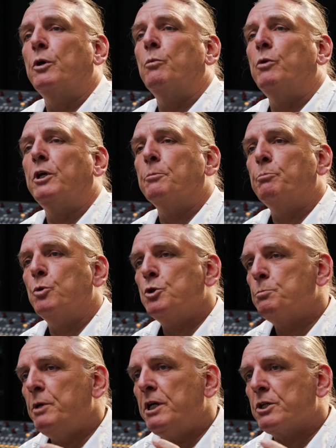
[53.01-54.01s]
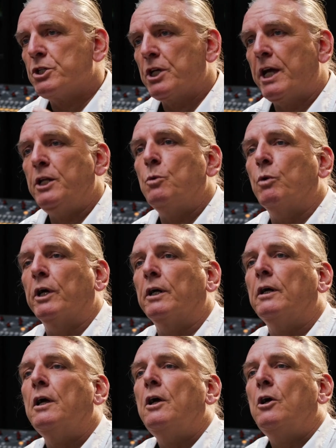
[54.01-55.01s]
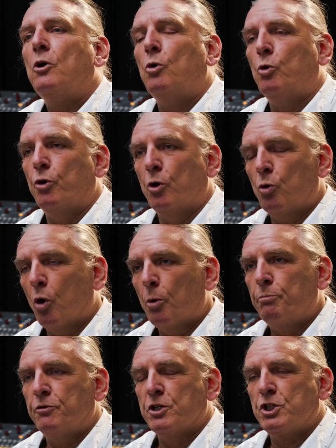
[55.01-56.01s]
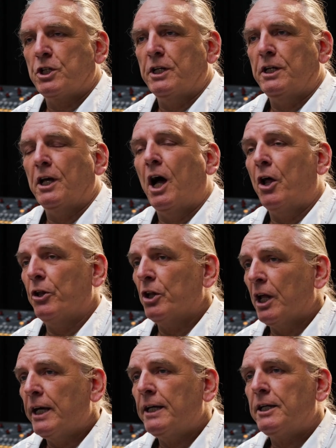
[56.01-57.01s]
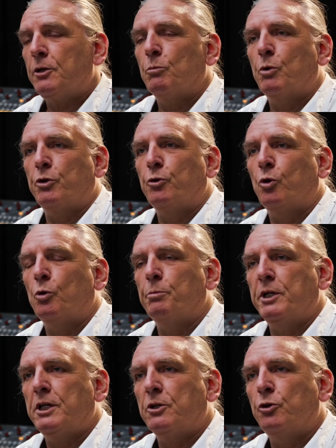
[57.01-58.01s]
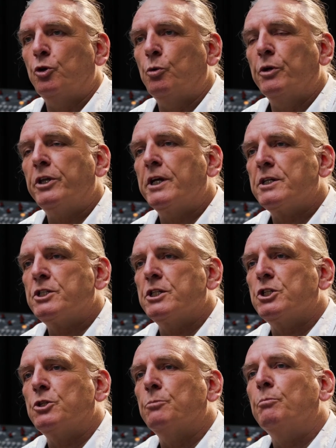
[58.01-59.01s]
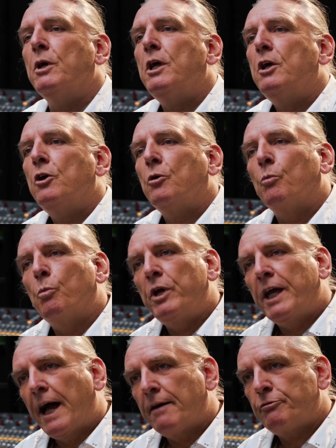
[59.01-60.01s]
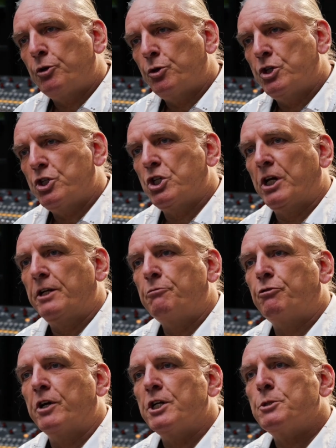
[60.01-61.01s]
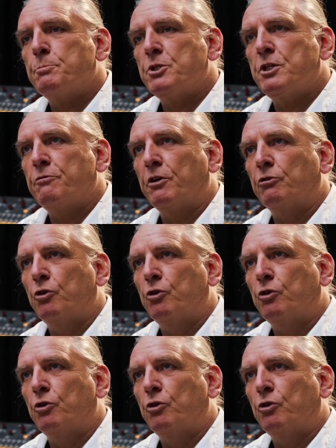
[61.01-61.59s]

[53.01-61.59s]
where we can put speakers anywhere Although obviously, unlike what Dolby can do with their system, we have to design for a specific